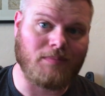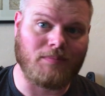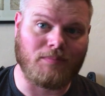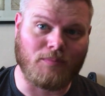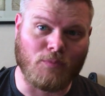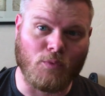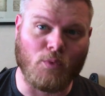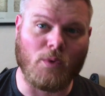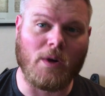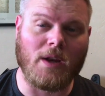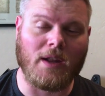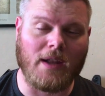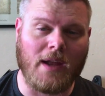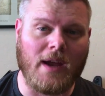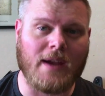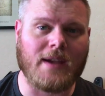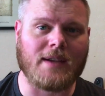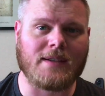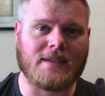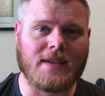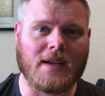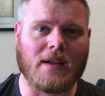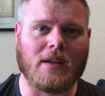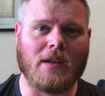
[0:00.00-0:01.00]
really I
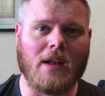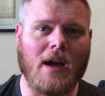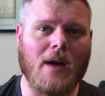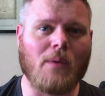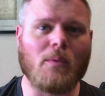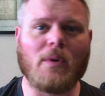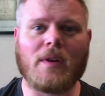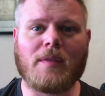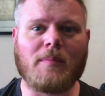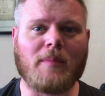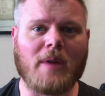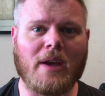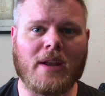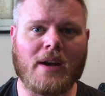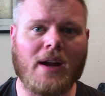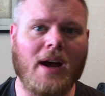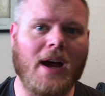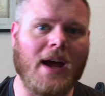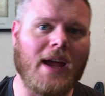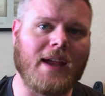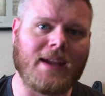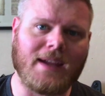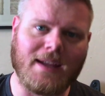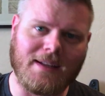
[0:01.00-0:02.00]
could take a lot with me on a
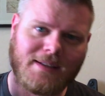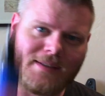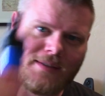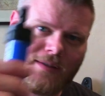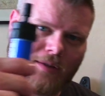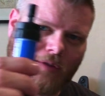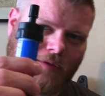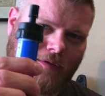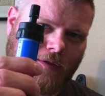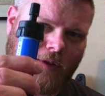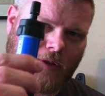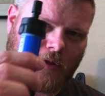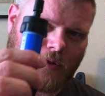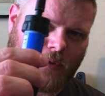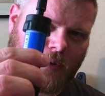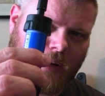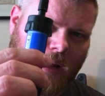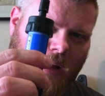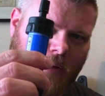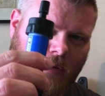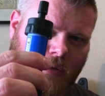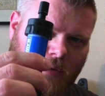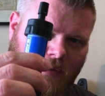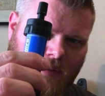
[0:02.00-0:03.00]
hike and still filter it
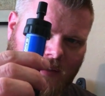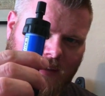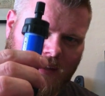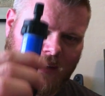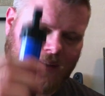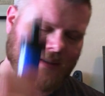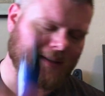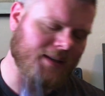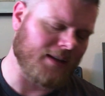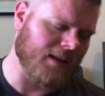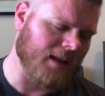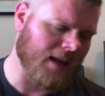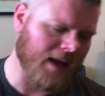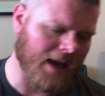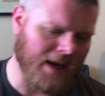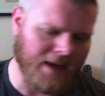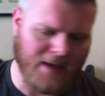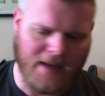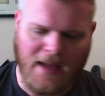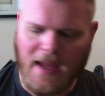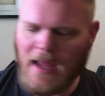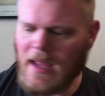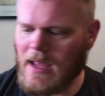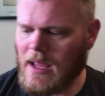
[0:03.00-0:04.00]
out using this in
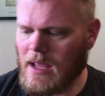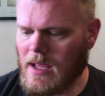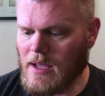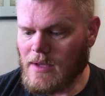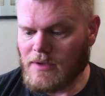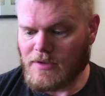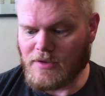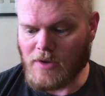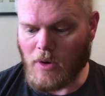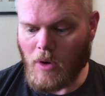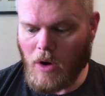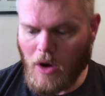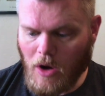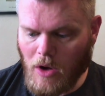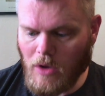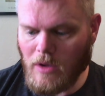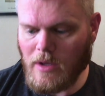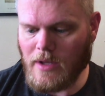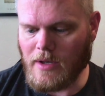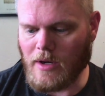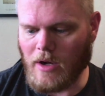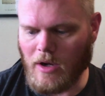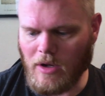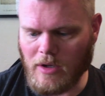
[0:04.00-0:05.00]
line. So
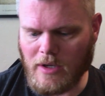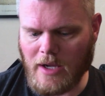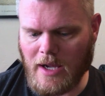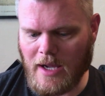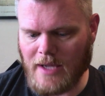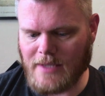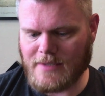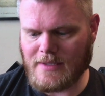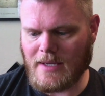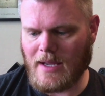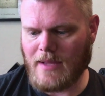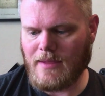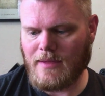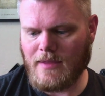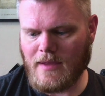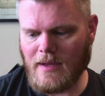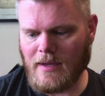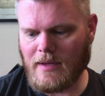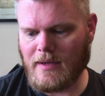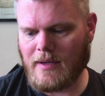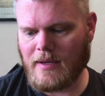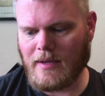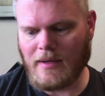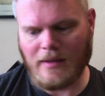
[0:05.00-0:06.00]
all in all, guys, I
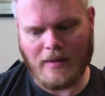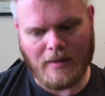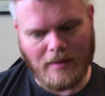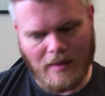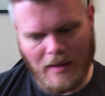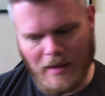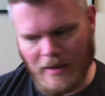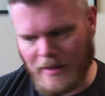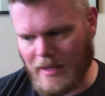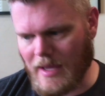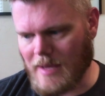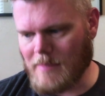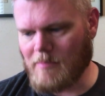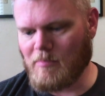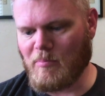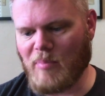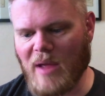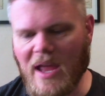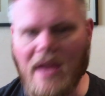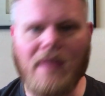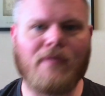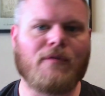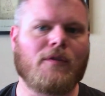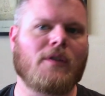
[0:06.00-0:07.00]
think, again,
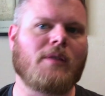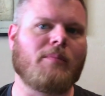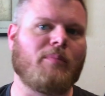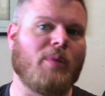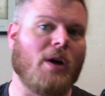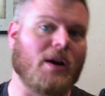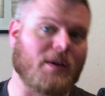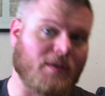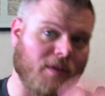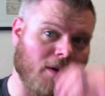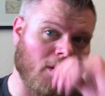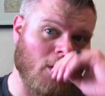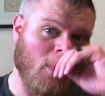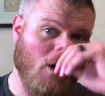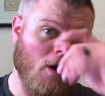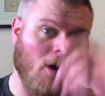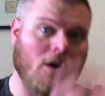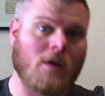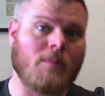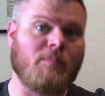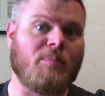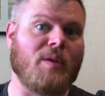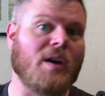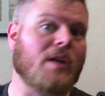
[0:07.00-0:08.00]
bang for the buck. There
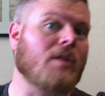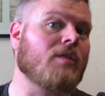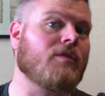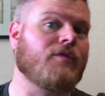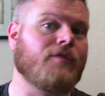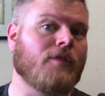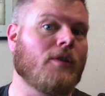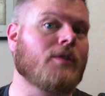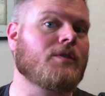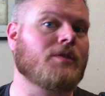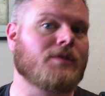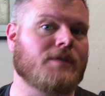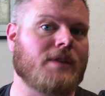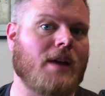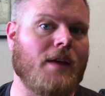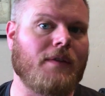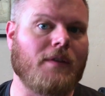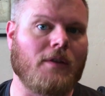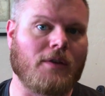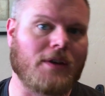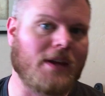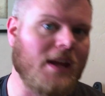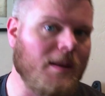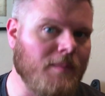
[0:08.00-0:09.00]
are better filters out
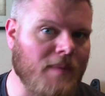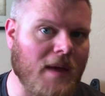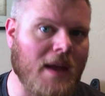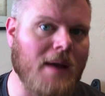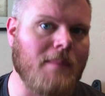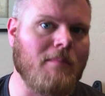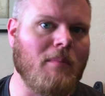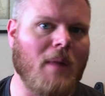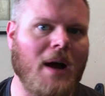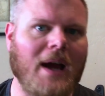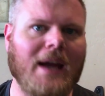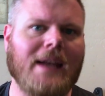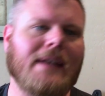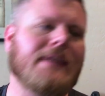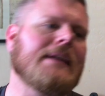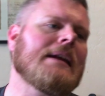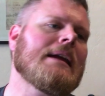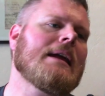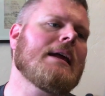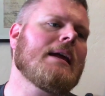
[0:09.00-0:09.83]
there, keep that in mind,